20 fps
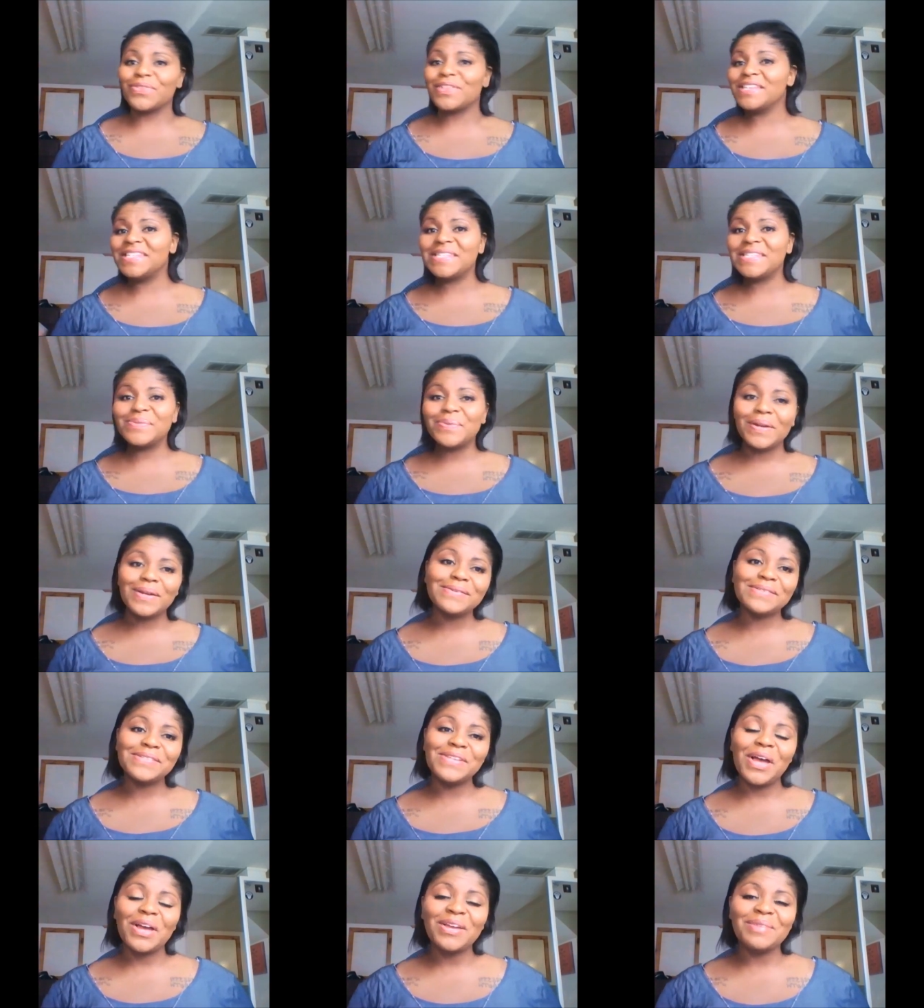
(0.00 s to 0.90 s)
This is what I
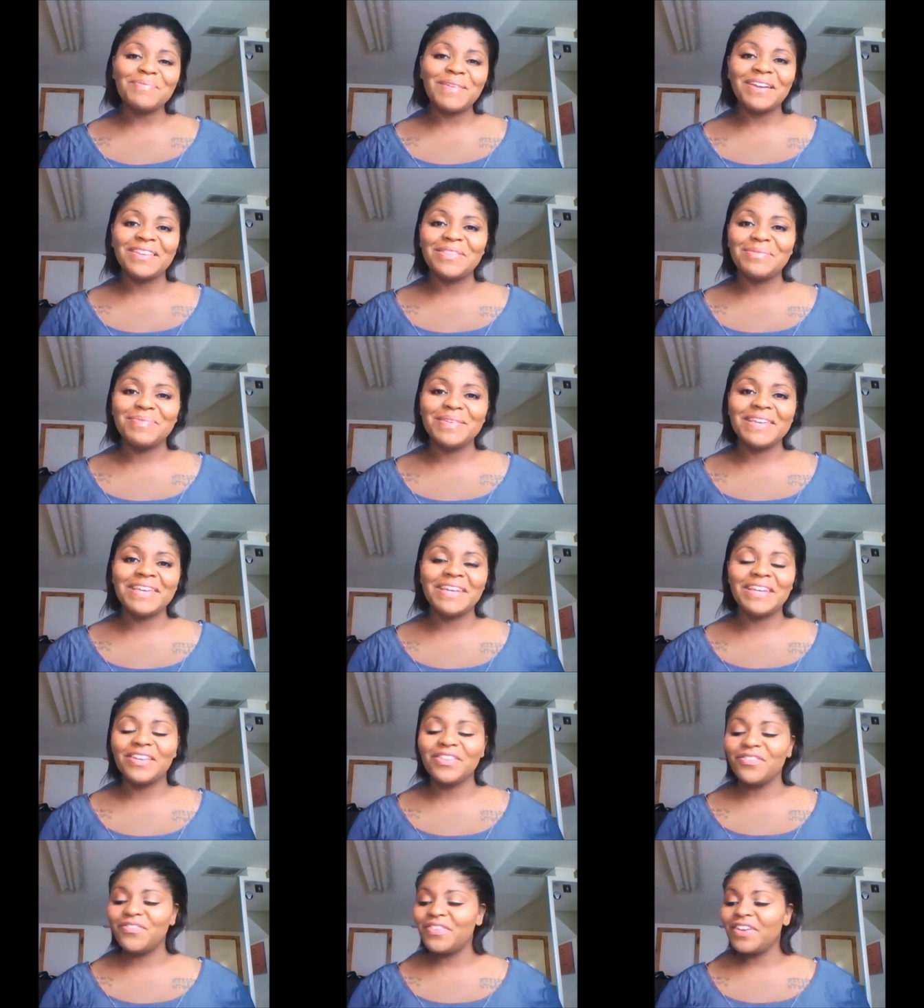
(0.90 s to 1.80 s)
was talking about at the
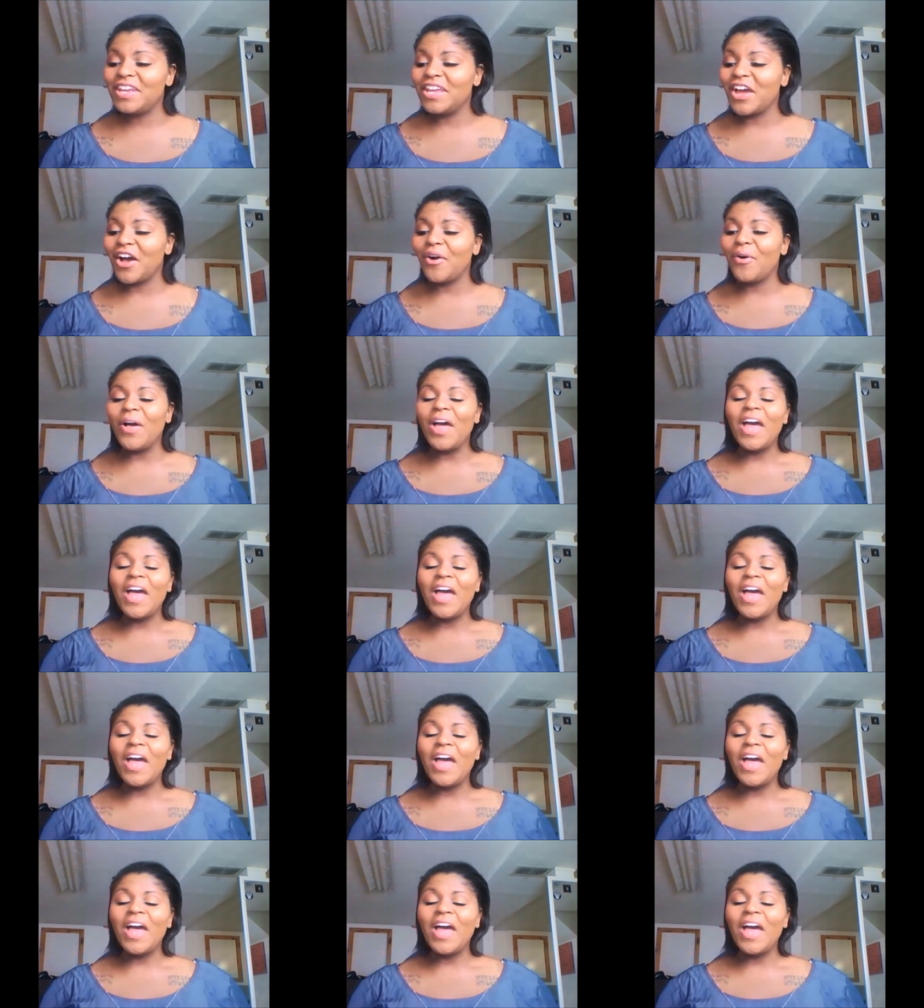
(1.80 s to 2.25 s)
beginning of the video.